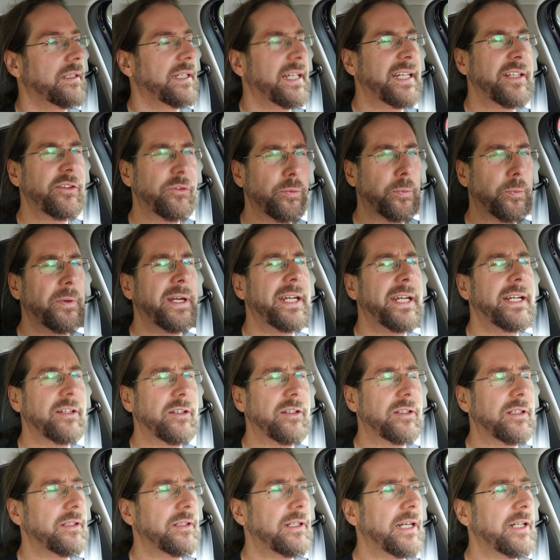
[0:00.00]
It's
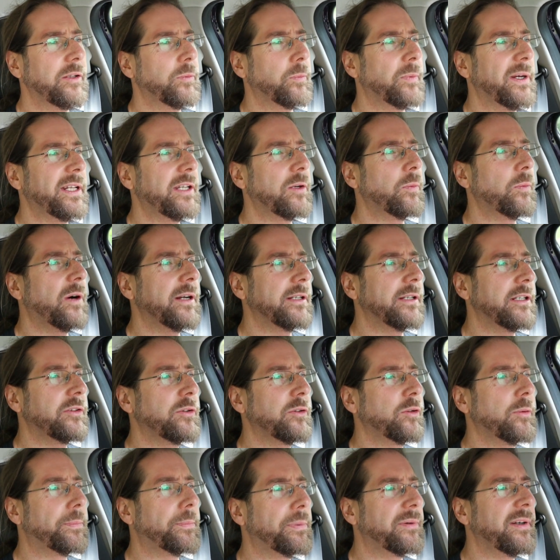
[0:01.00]
weird that when you want to
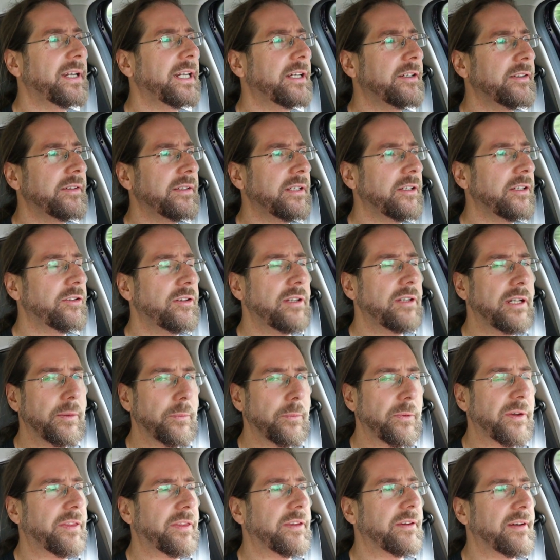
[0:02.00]
do
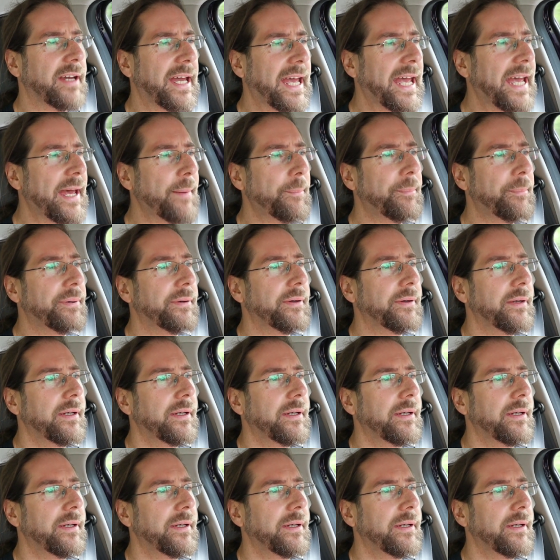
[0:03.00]
preconditioning with your app,